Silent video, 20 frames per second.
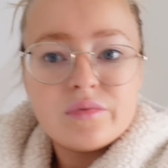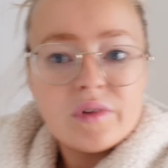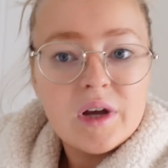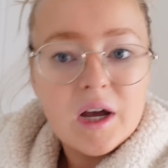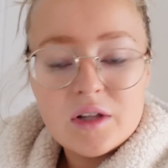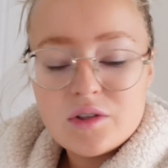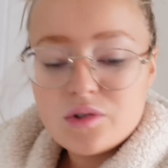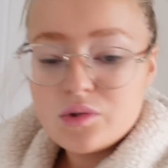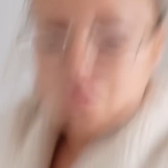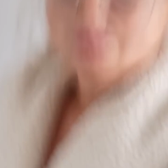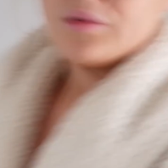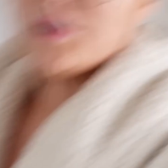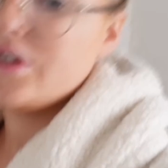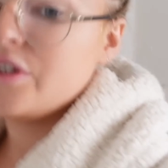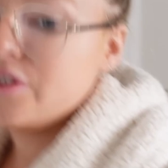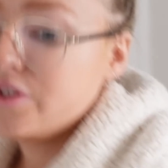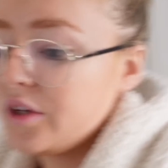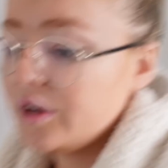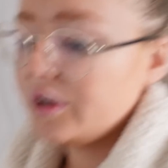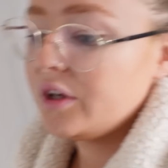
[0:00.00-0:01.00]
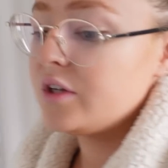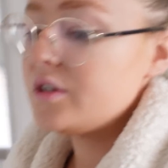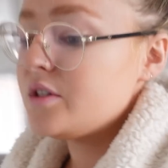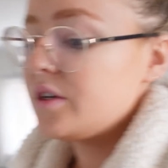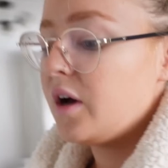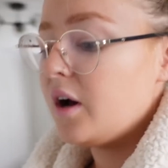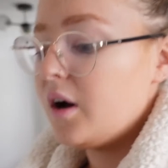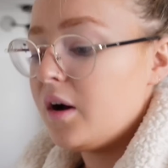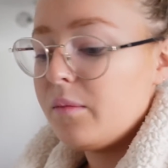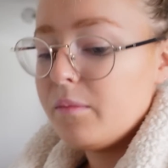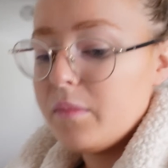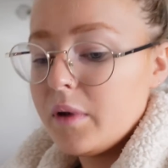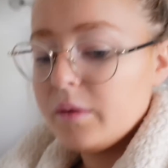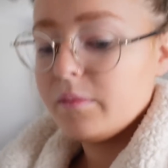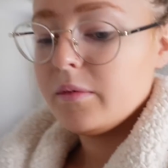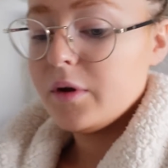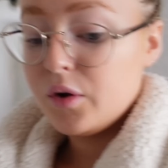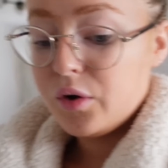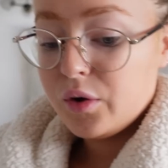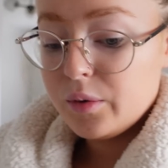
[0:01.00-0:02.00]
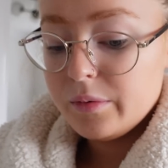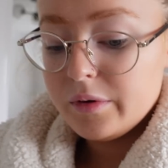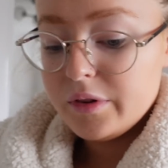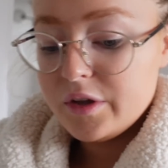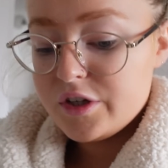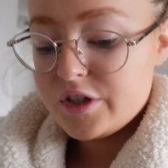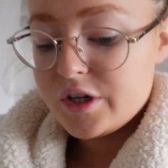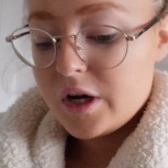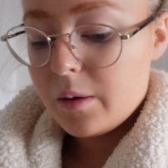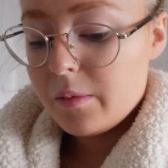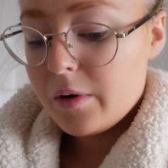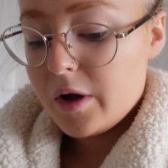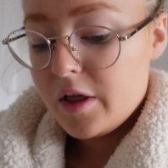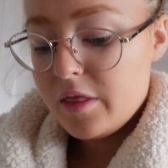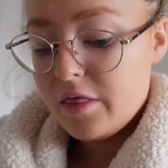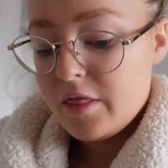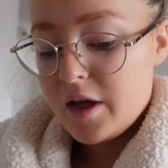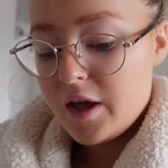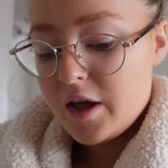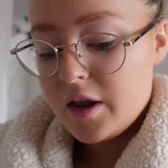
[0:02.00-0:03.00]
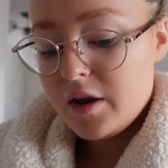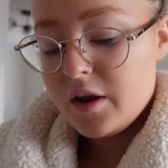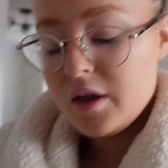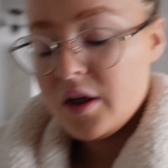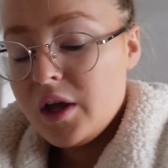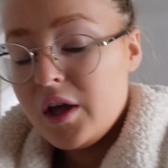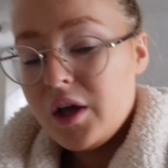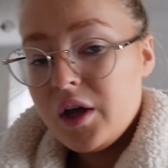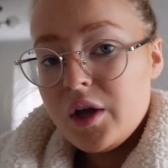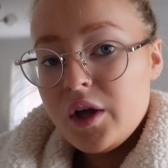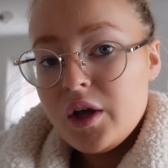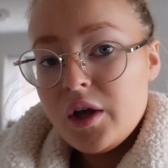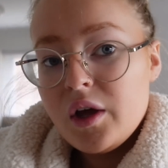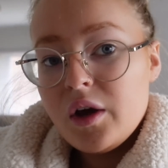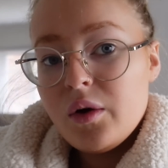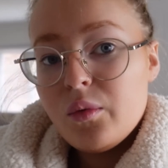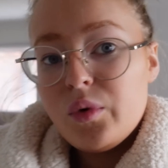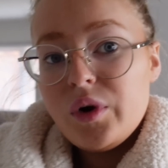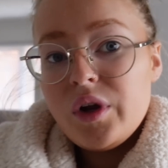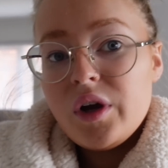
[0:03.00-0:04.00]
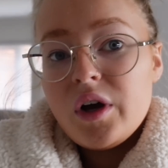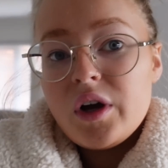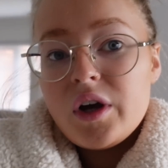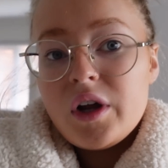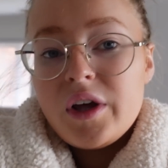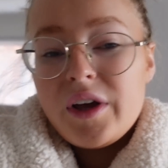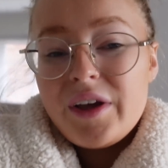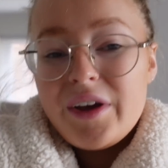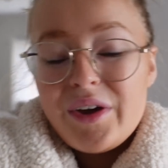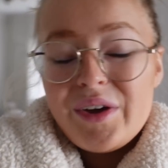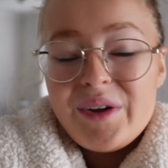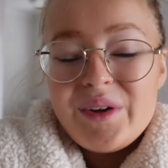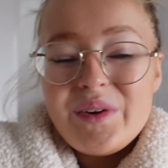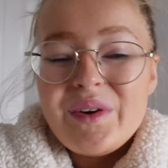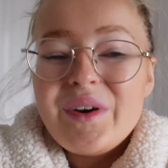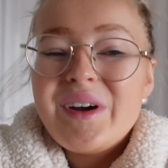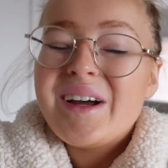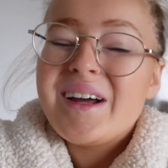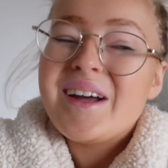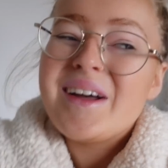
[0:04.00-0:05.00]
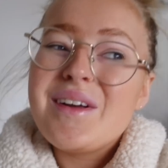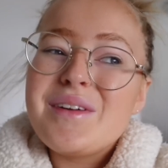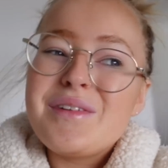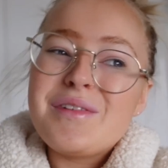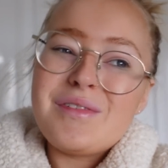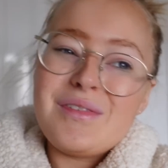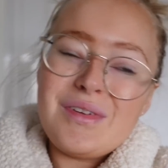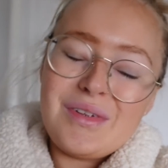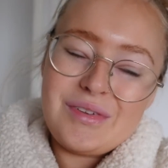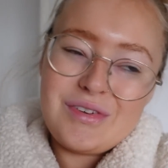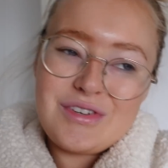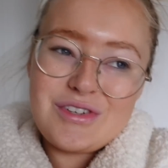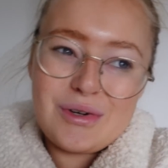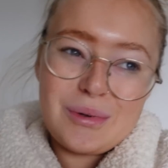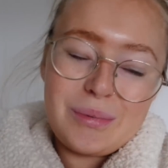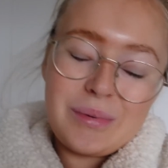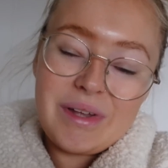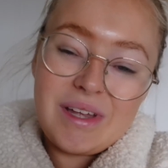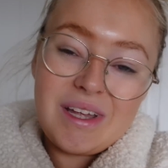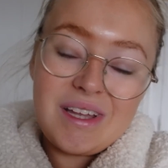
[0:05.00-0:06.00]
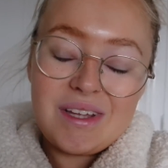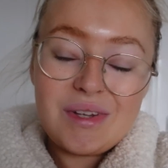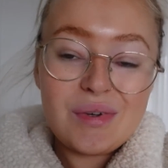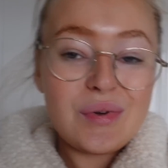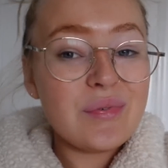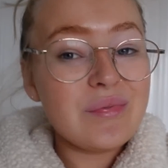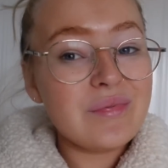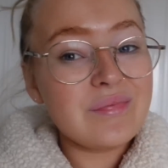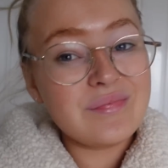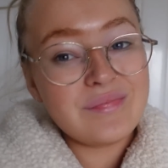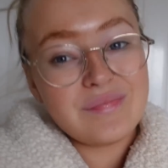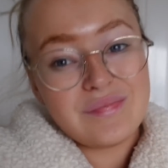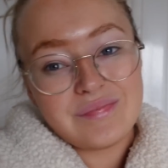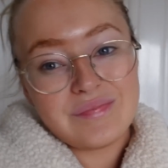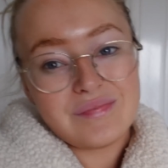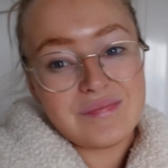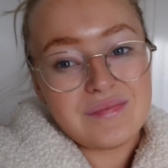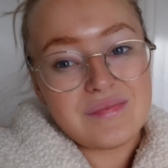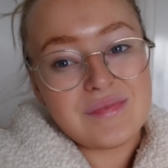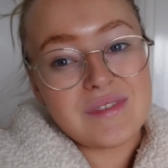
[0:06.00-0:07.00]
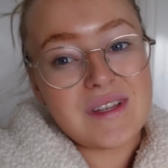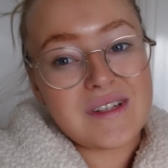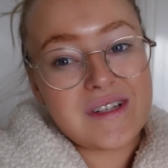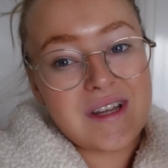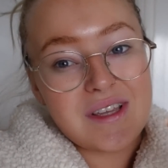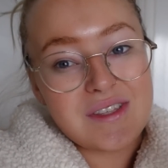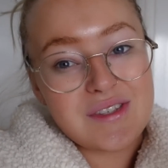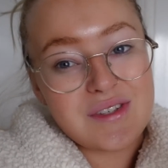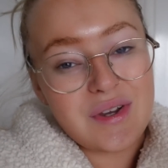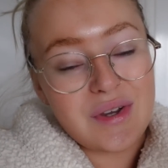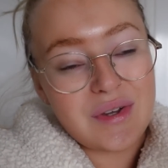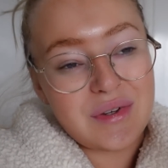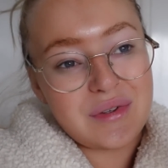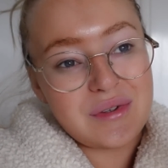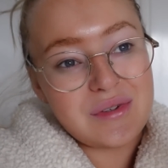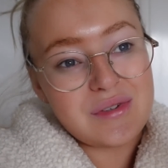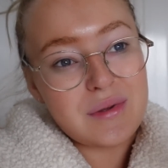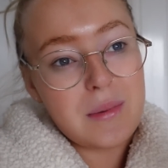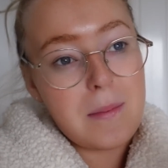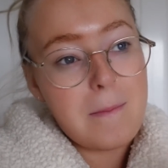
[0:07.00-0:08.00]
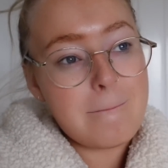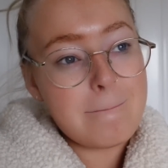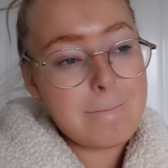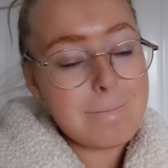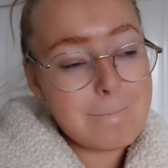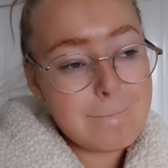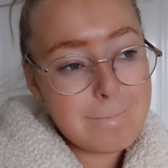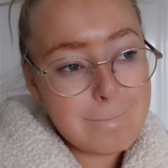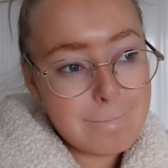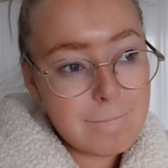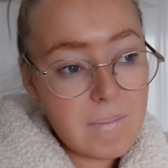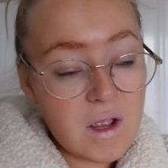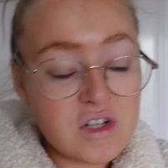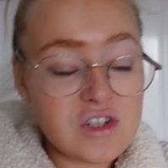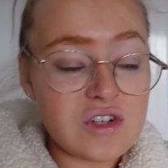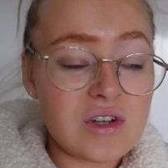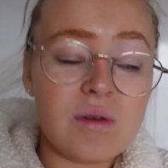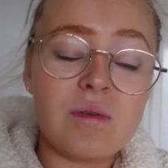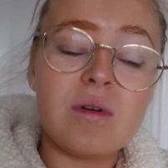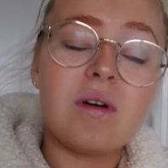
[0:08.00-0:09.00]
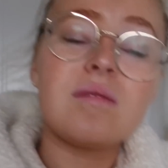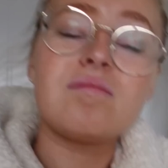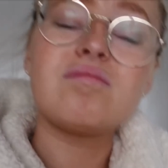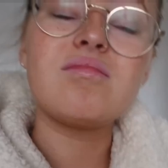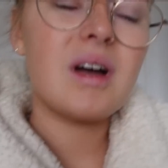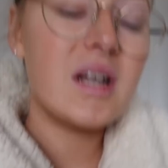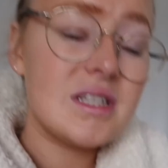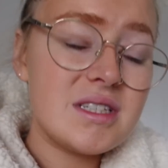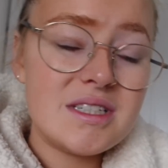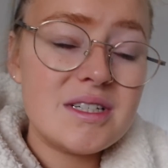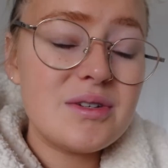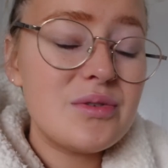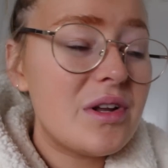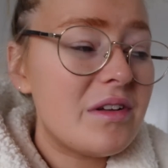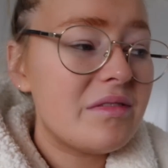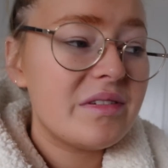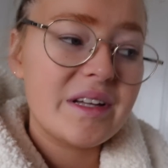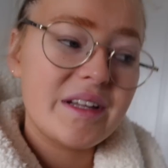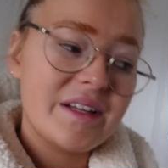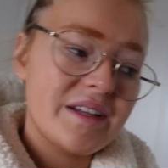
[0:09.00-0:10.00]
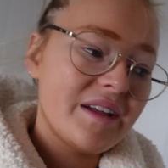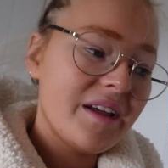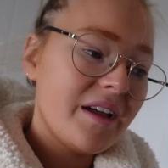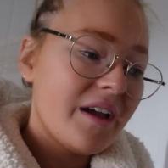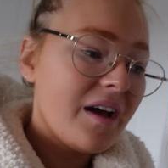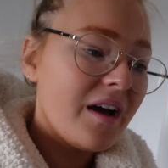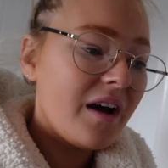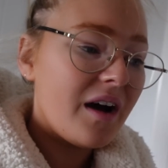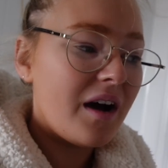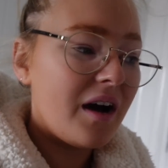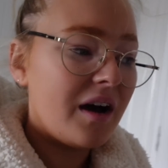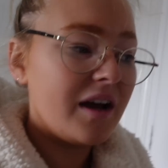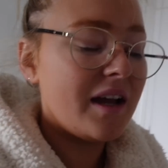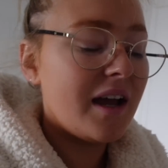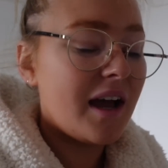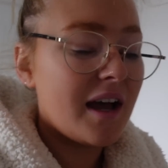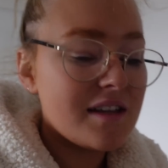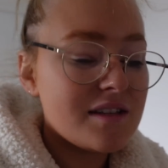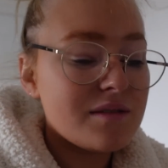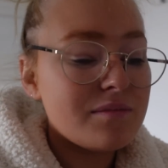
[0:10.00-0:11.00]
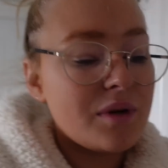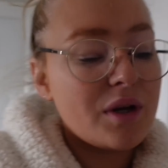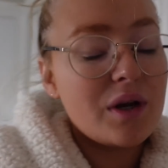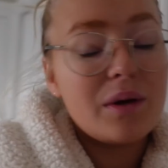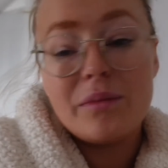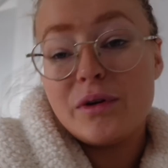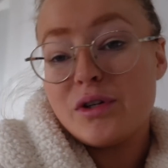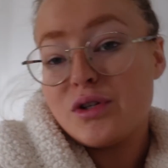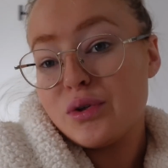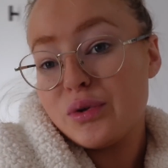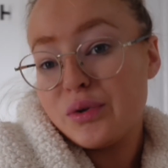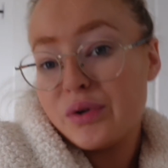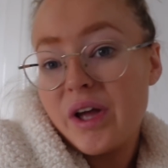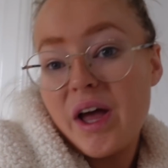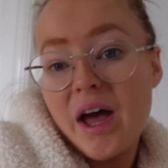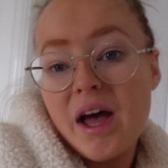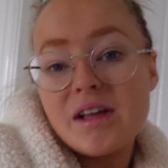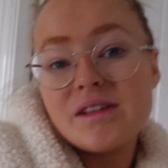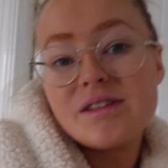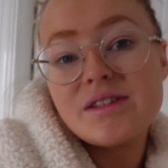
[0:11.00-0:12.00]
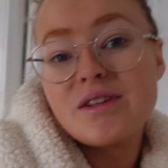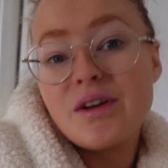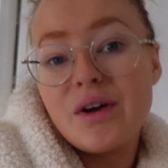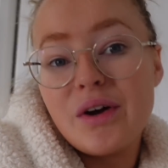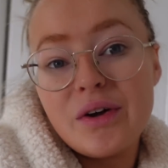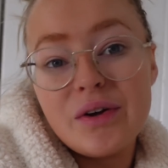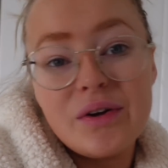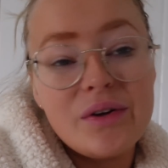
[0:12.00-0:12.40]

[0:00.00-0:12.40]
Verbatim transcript: at all, which is good. I'm gonna hop in the shower, and then we are gonna go food shopping. Tesco's. Do you know what? I still love it. It hasn't become mature yet, so